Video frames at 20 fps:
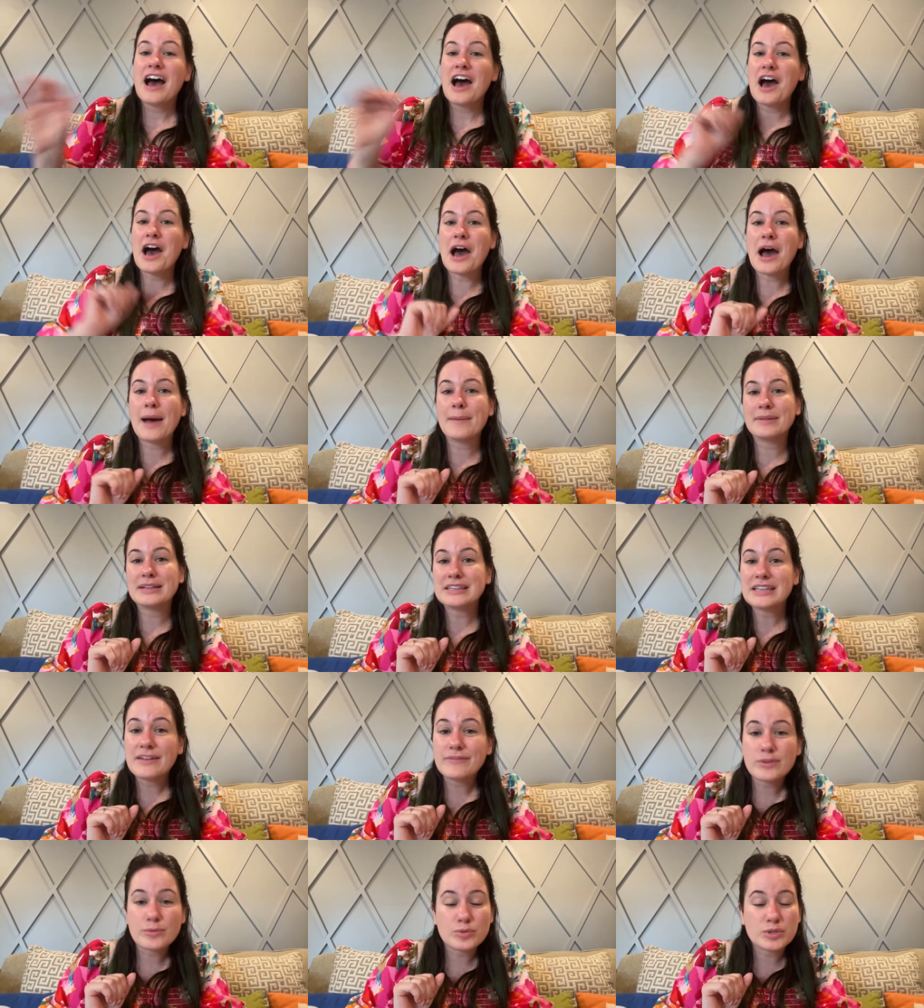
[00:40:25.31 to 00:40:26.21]
Um,
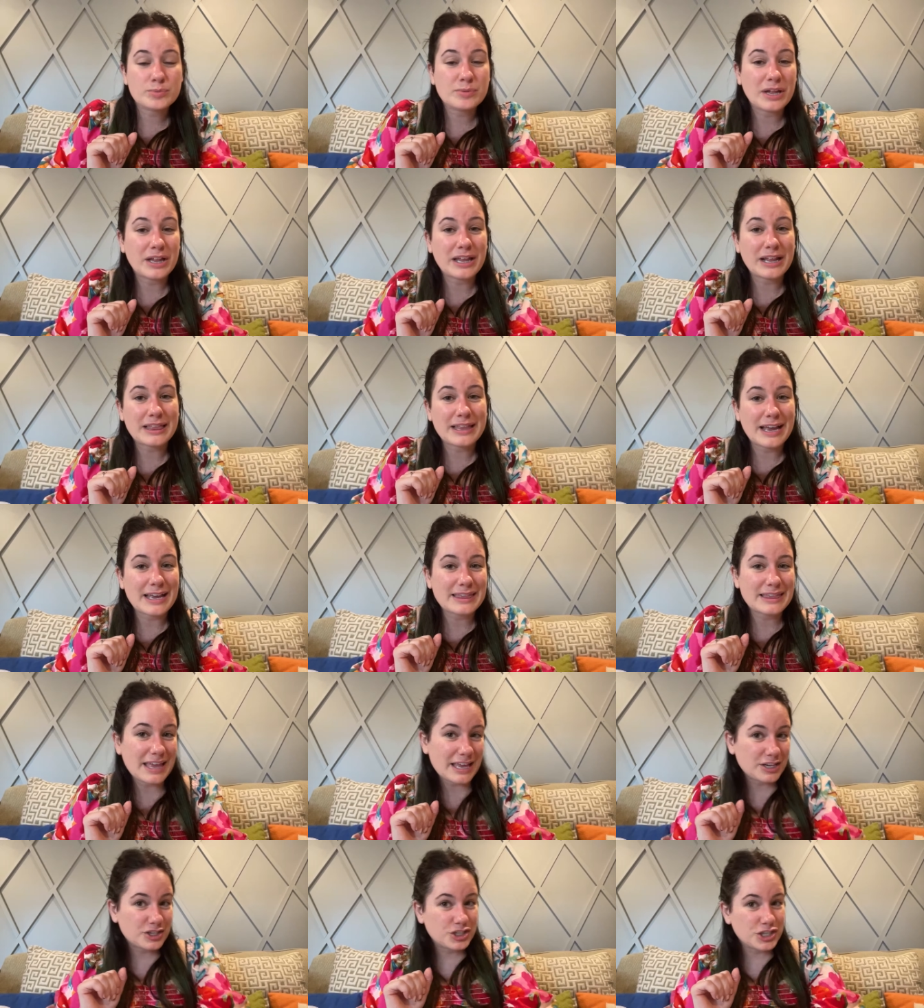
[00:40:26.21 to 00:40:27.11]
leave them smelling
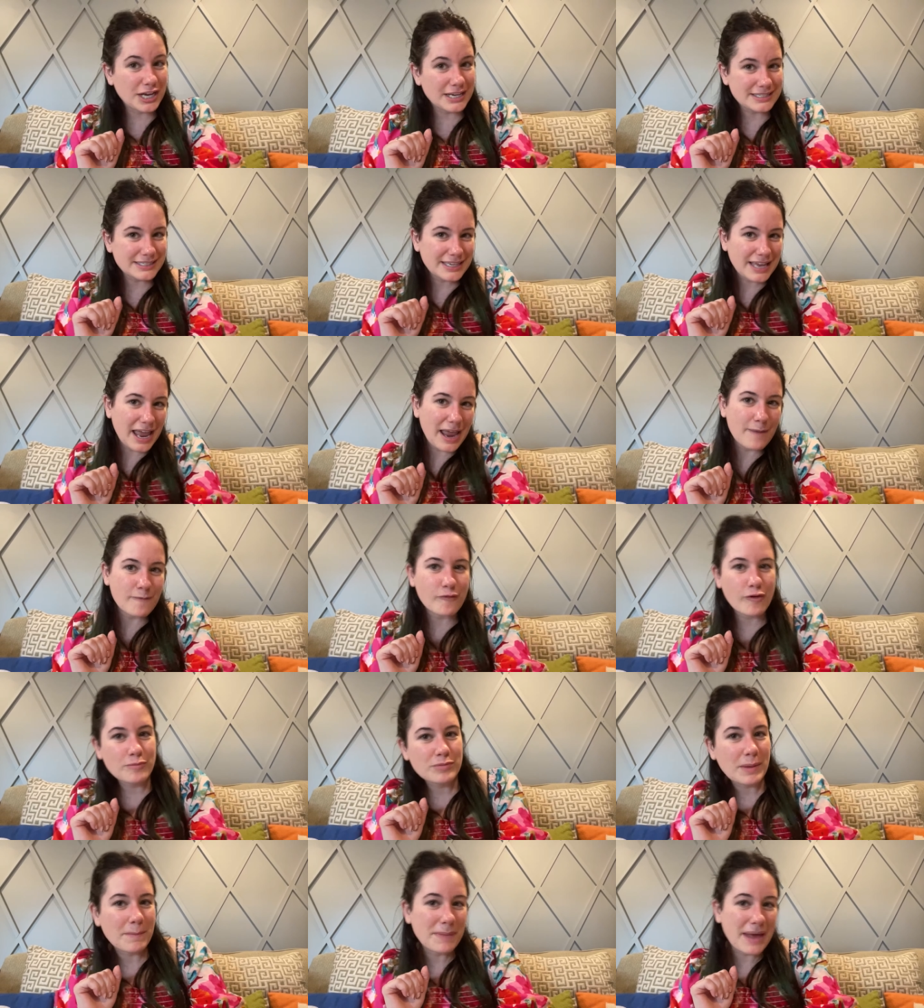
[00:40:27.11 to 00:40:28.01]
like they just came
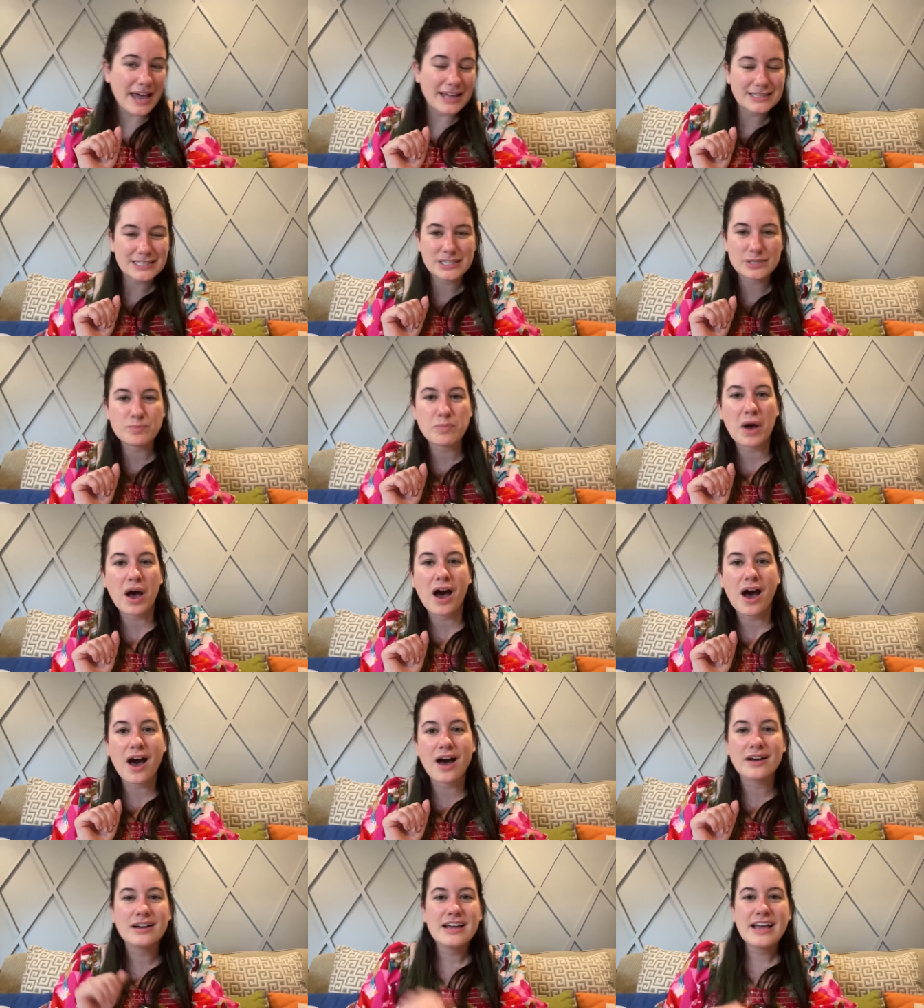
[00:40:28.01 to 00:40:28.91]
from the pet
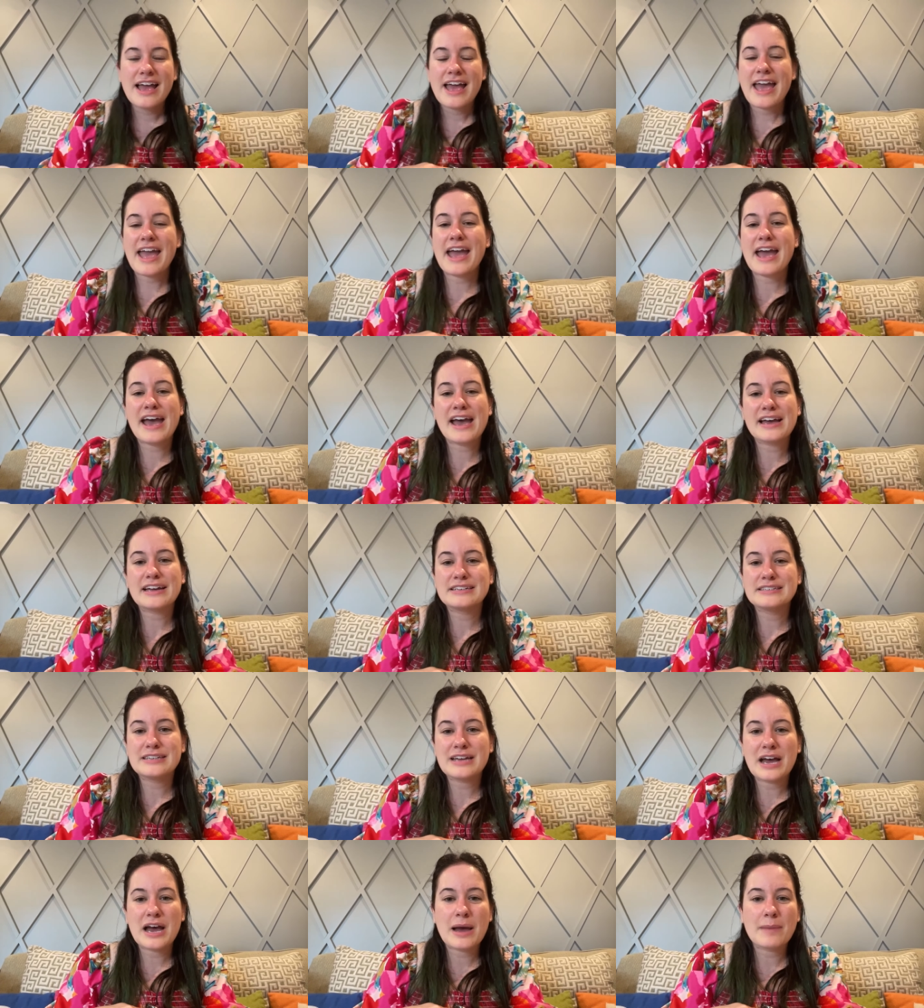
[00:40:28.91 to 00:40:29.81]
spa
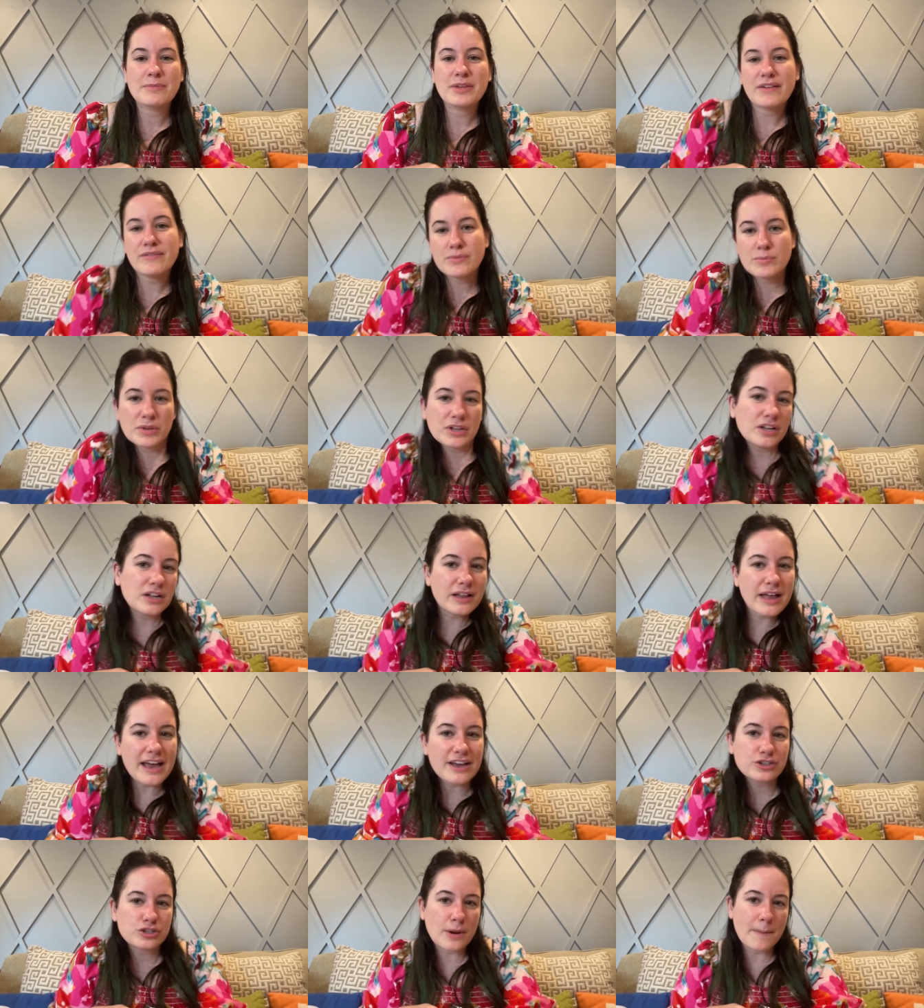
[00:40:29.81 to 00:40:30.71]
and um, give them a
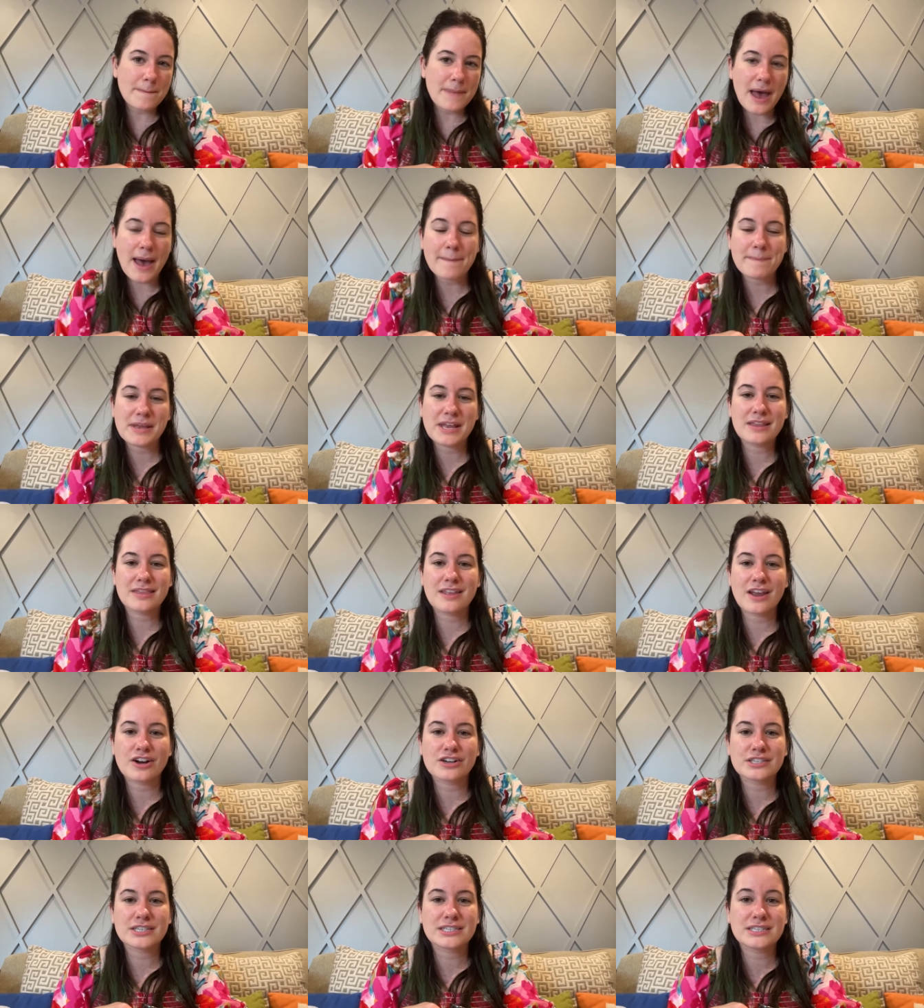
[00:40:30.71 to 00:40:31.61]
little extra pep in
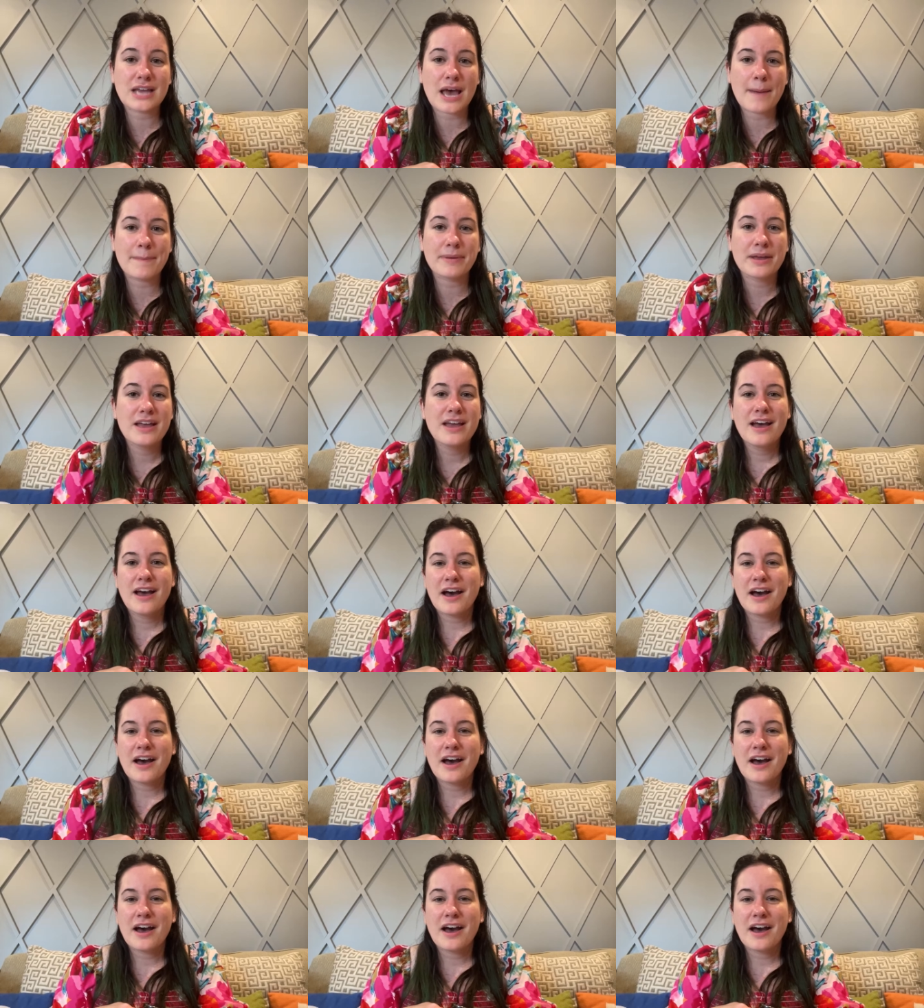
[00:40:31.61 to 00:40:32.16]
their step.